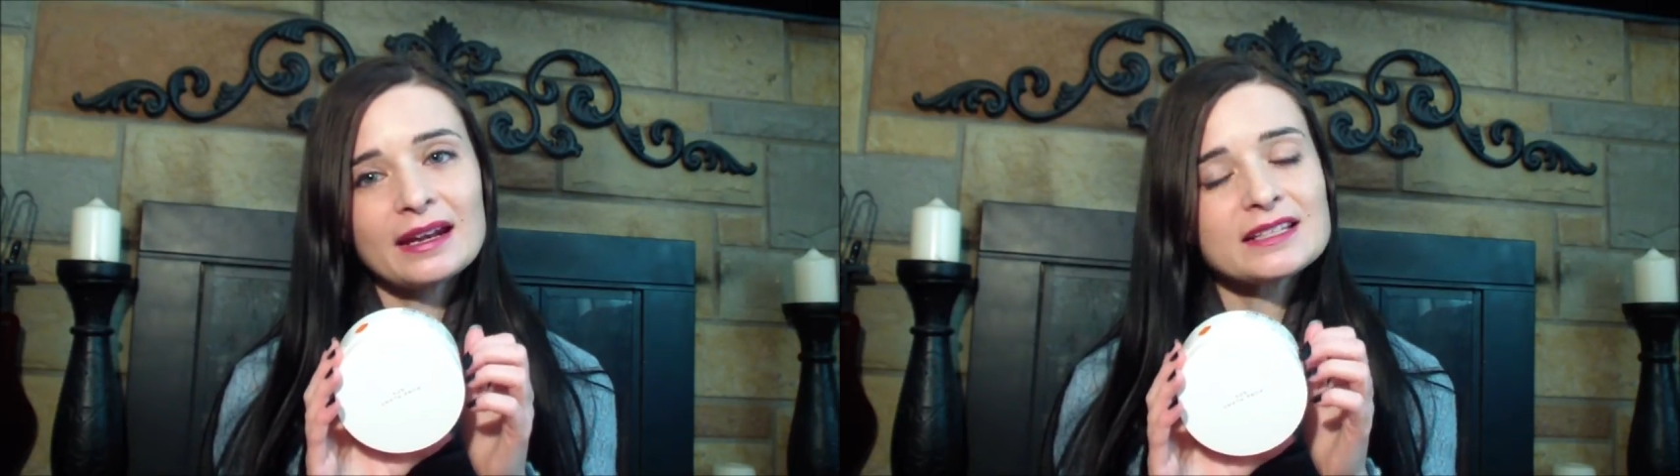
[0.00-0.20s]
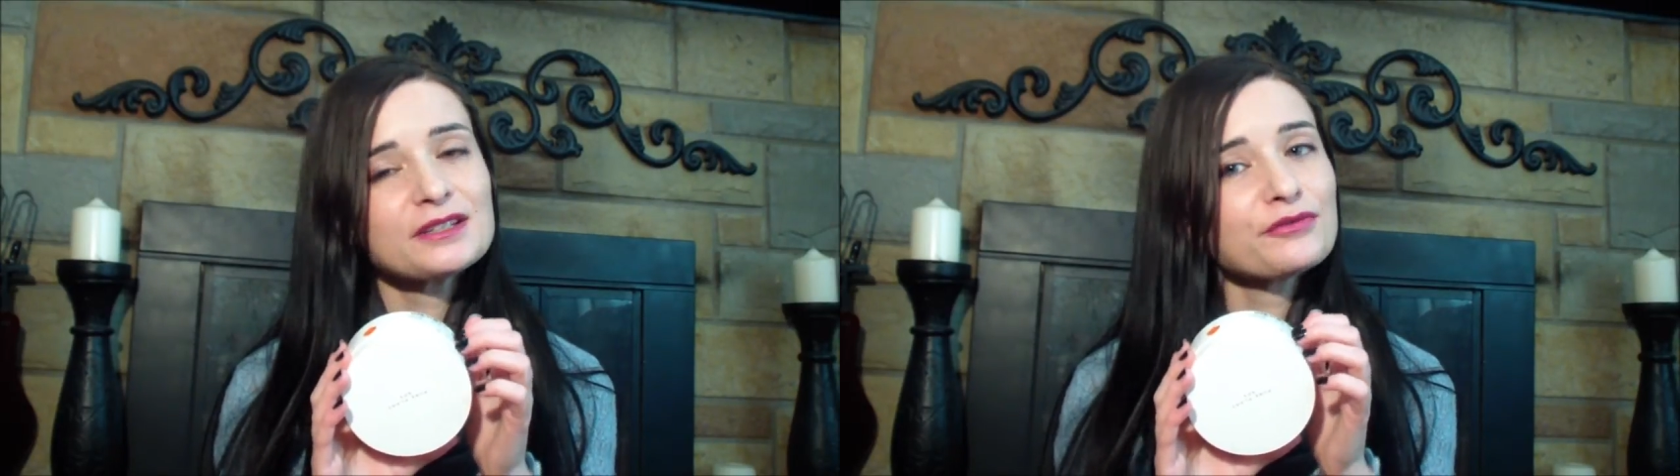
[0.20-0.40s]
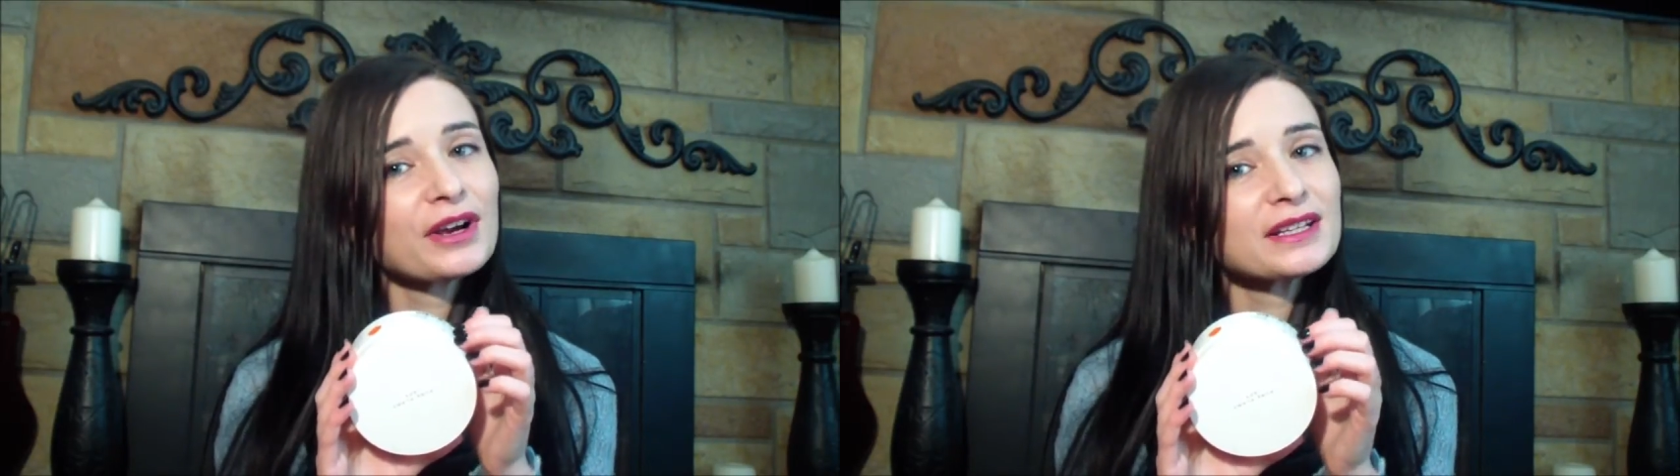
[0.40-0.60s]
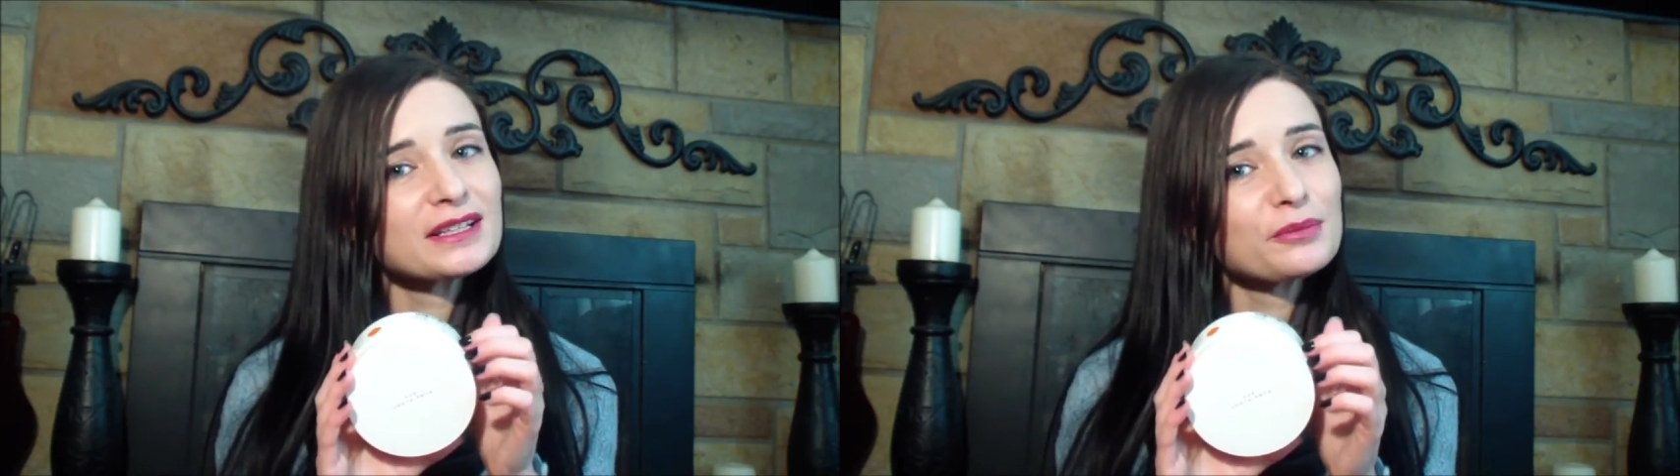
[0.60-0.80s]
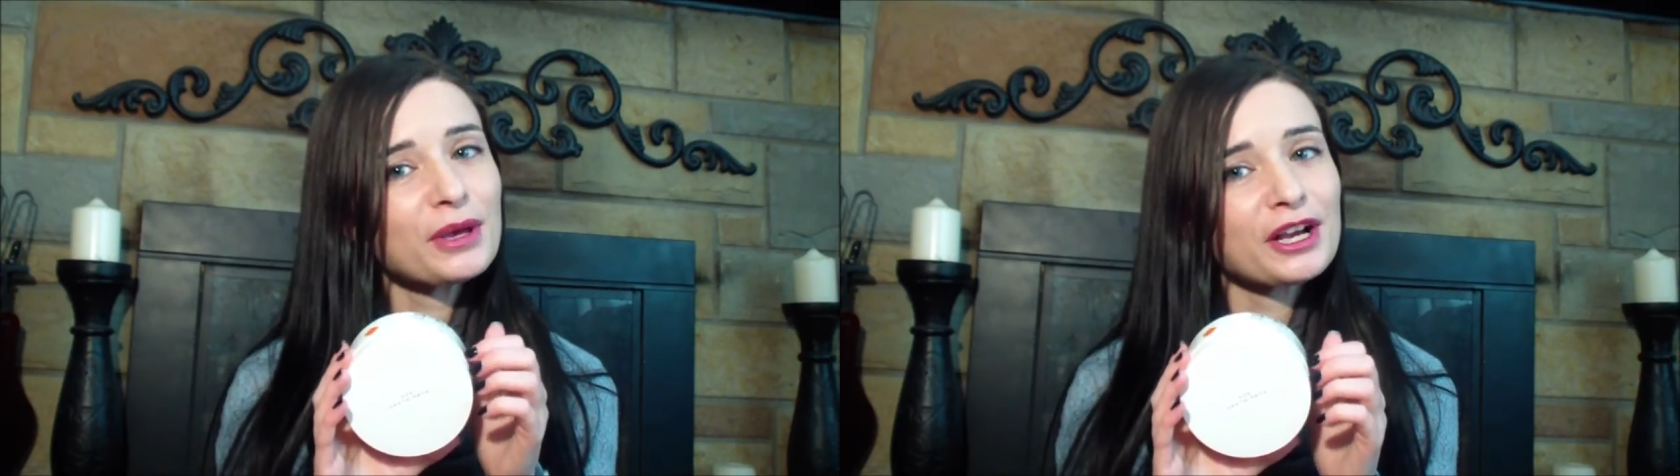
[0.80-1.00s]
I didn't find
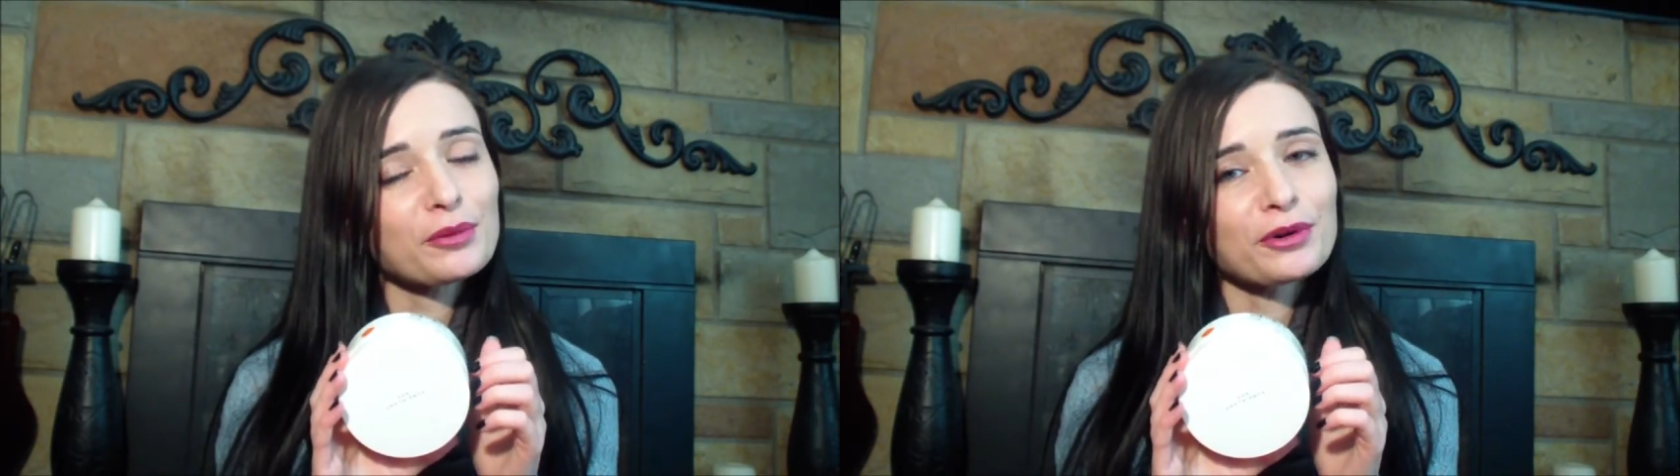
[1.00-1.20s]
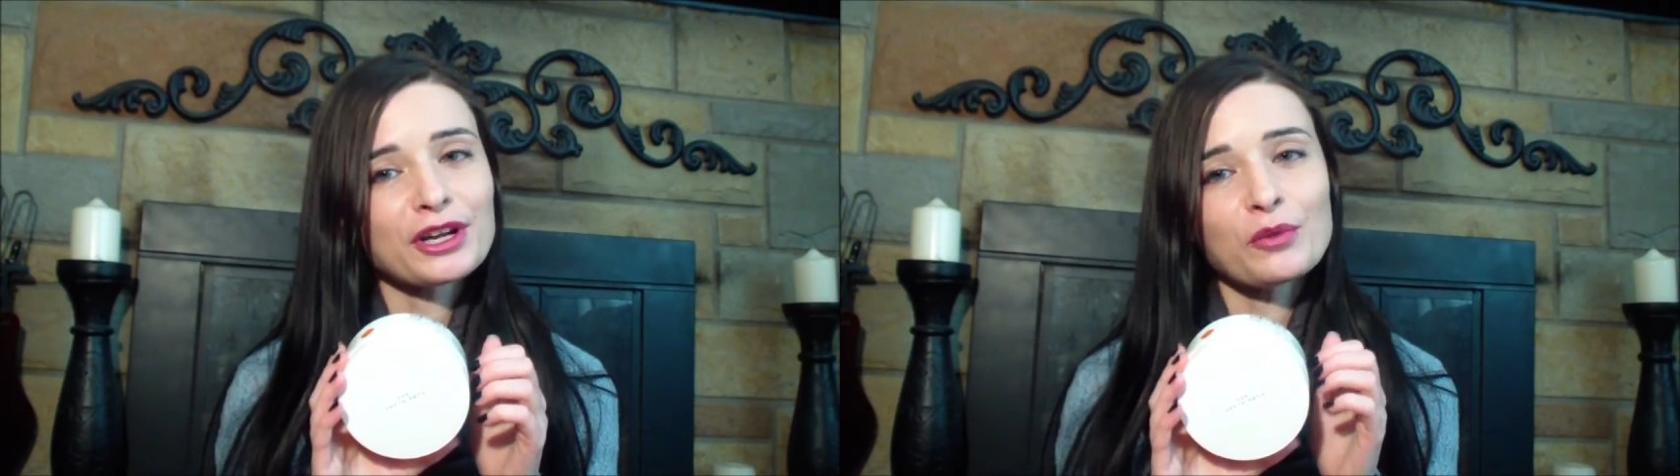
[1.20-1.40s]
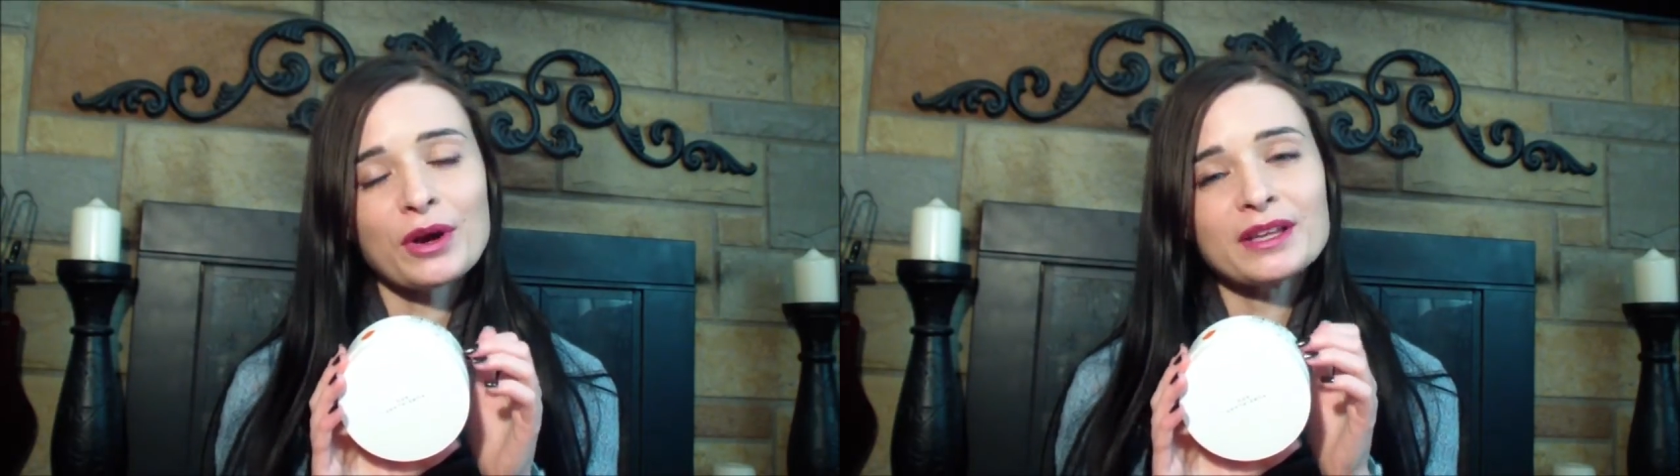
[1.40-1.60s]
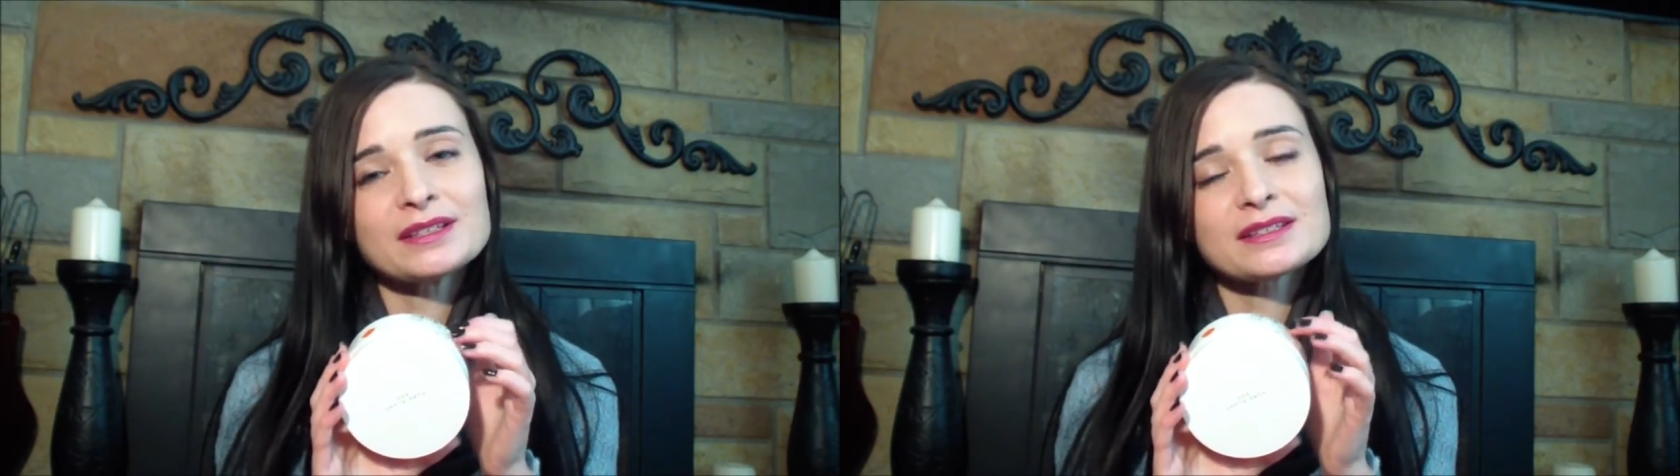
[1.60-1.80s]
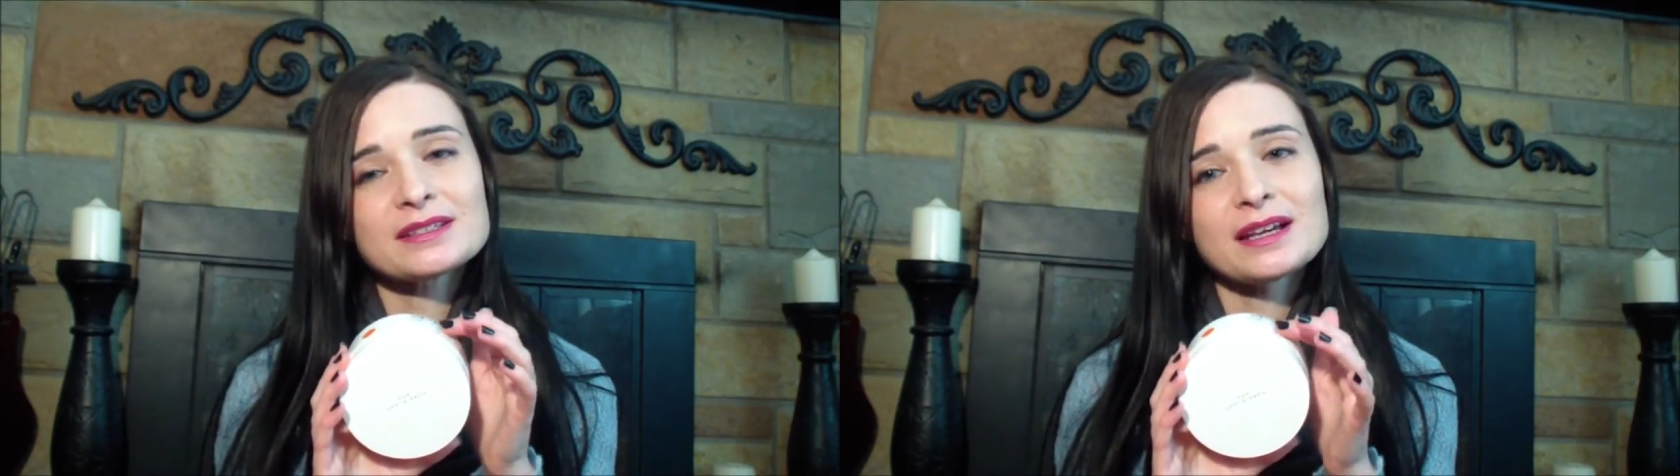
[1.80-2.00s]
any makeup when I
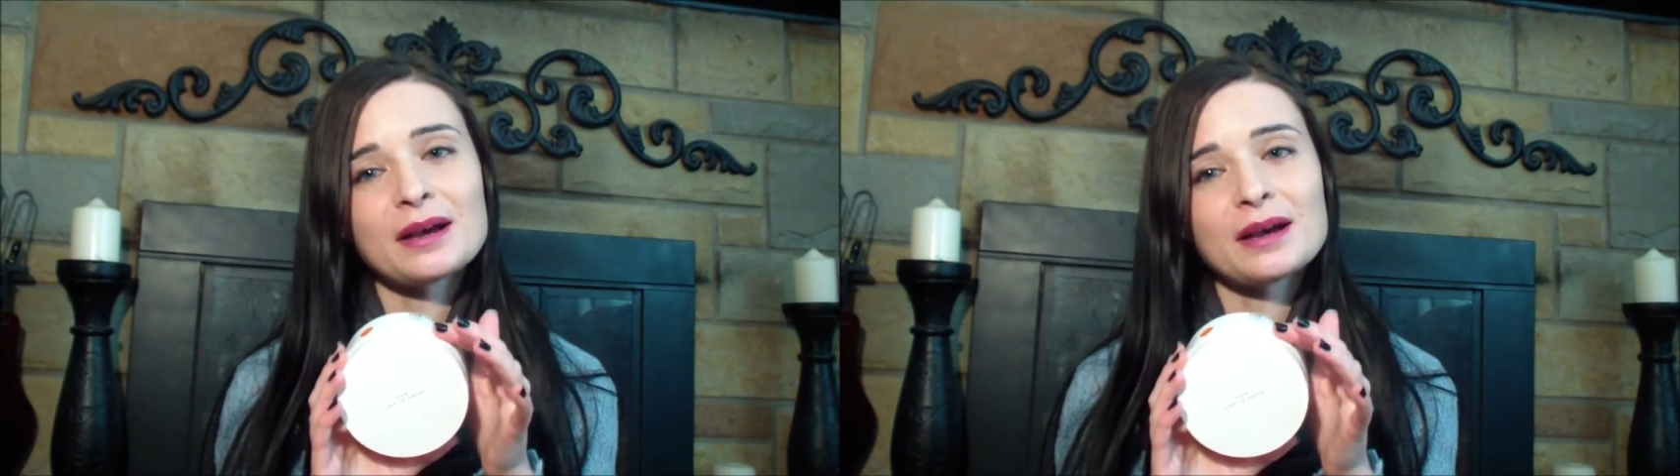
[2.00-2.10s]
went.